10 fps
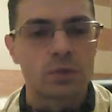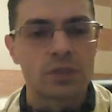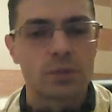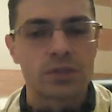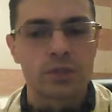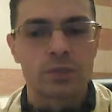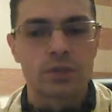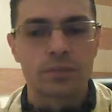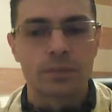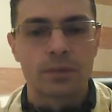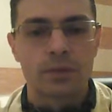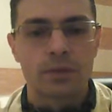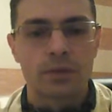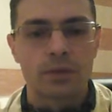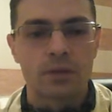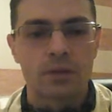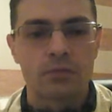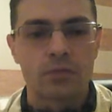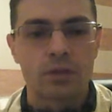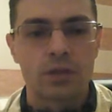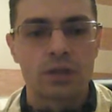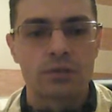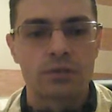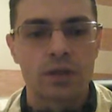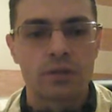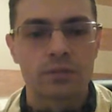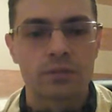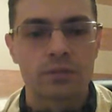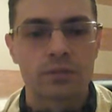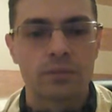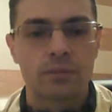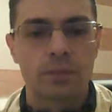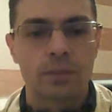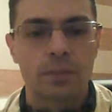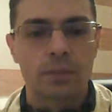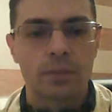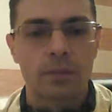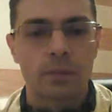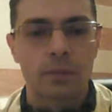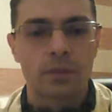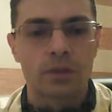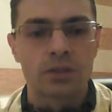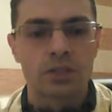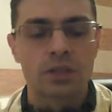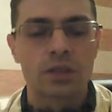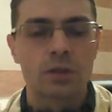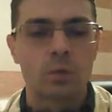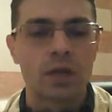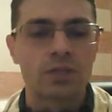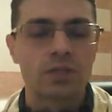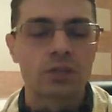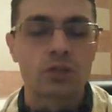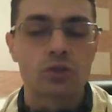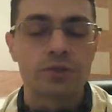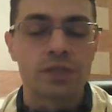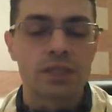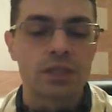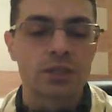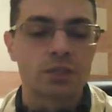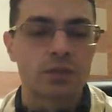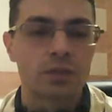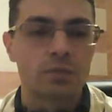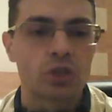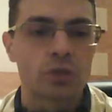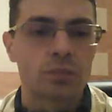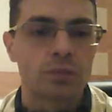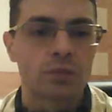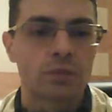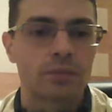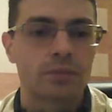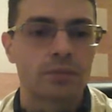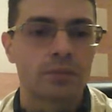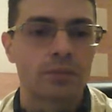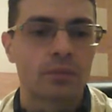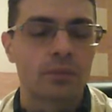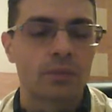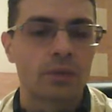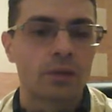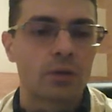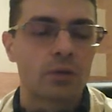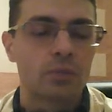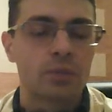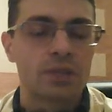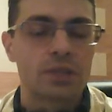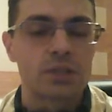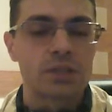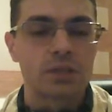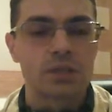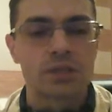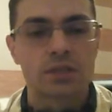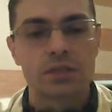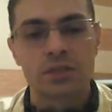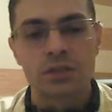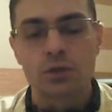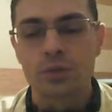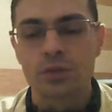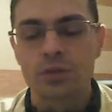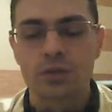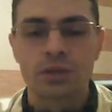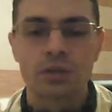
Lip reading: was possible, e3, knight a5, and here white controls the center. The bishop on b6 is stupid,